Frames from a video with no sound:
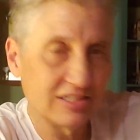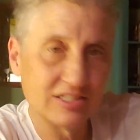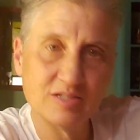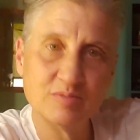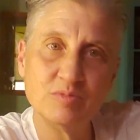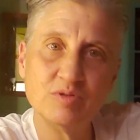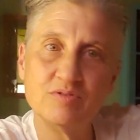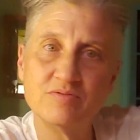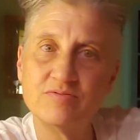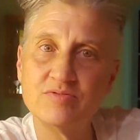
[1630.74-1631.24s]
to
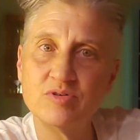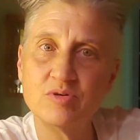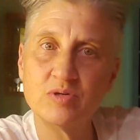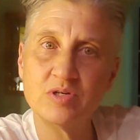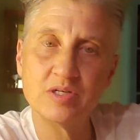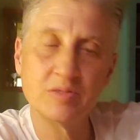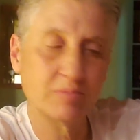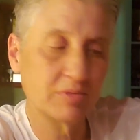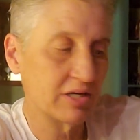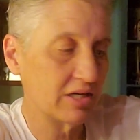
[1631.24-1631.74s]
move
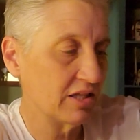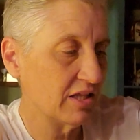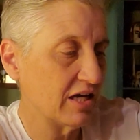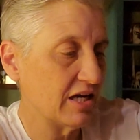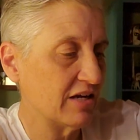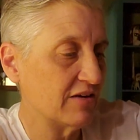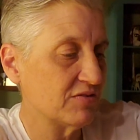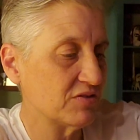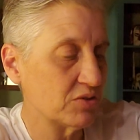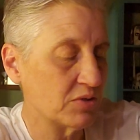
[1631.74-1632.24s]
forward in my
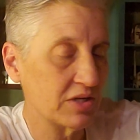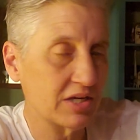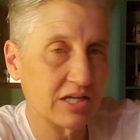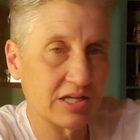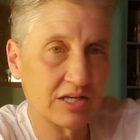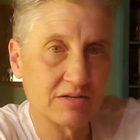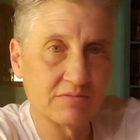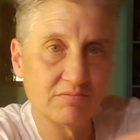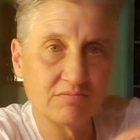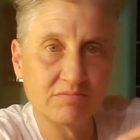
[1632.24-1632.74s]
life, so I
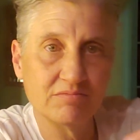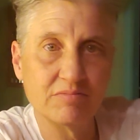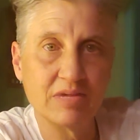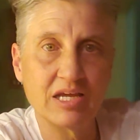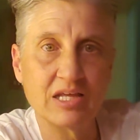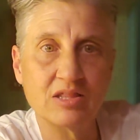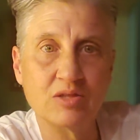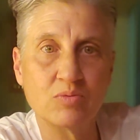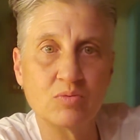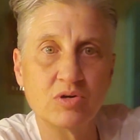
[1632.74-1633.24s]
could
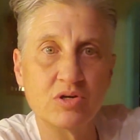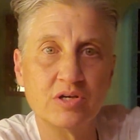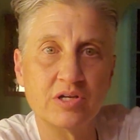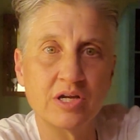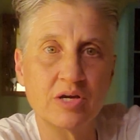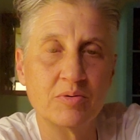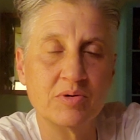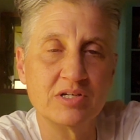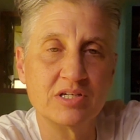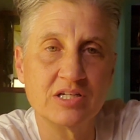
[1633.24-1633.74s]
make the world
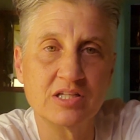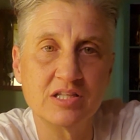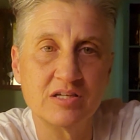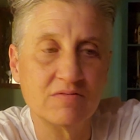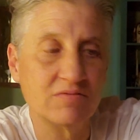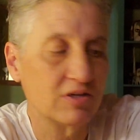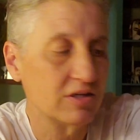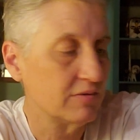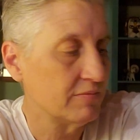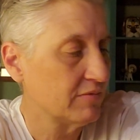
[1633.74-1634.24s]
I want to
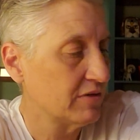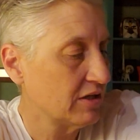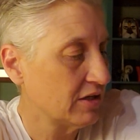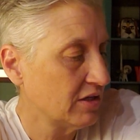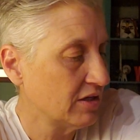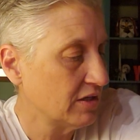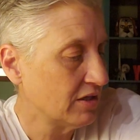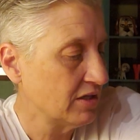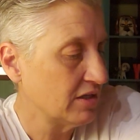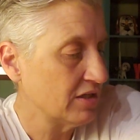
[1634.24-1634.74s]
live in."
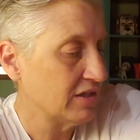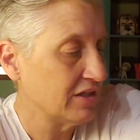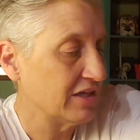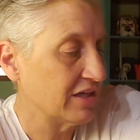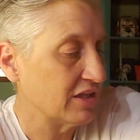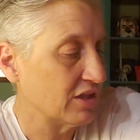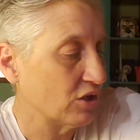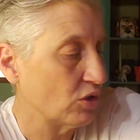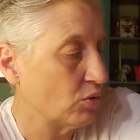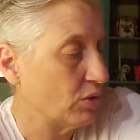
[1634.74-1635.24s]

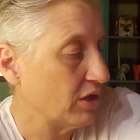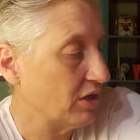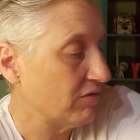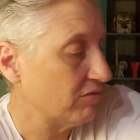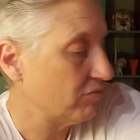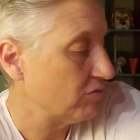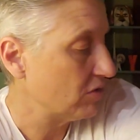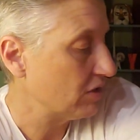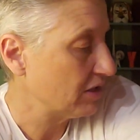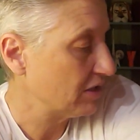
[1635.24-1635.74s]
Like the Queen
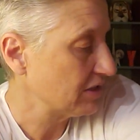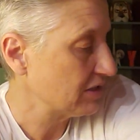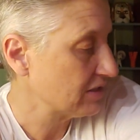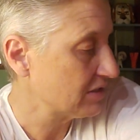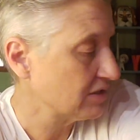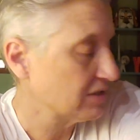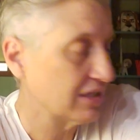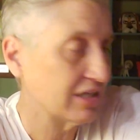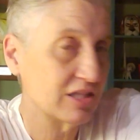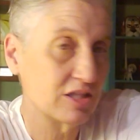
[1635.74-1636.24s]
of
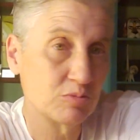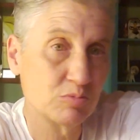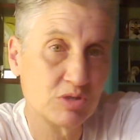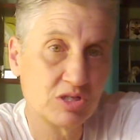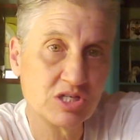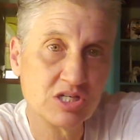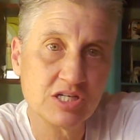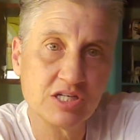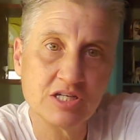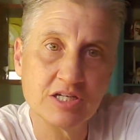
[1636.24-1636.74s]
Wands, like the
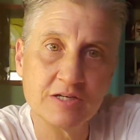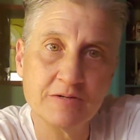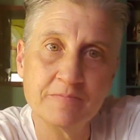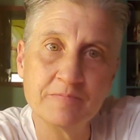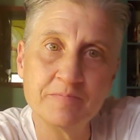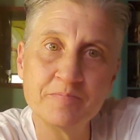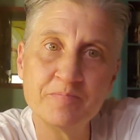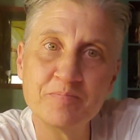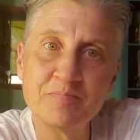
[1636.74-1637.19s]
Magician.